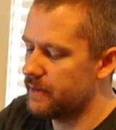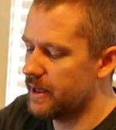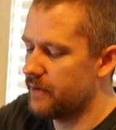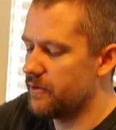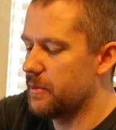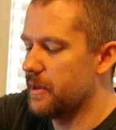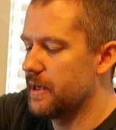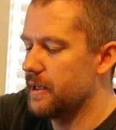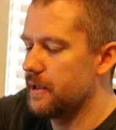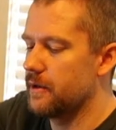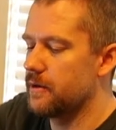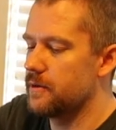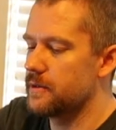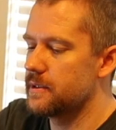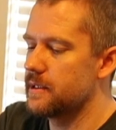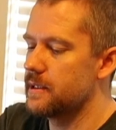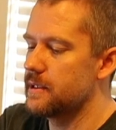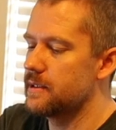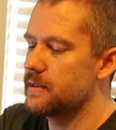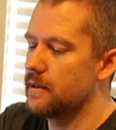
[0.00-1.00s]
everybody
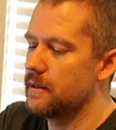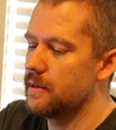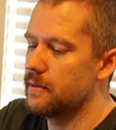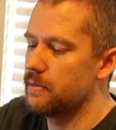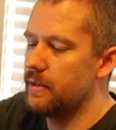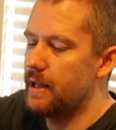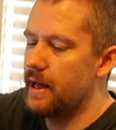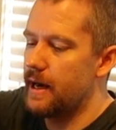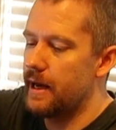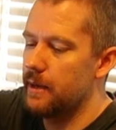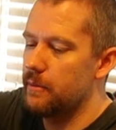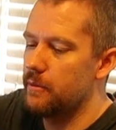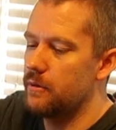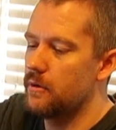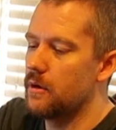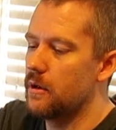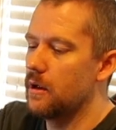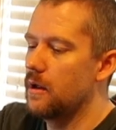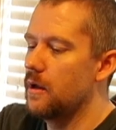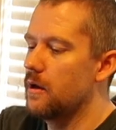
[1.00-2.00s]
knows, these little
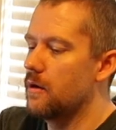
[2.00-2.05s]
pliable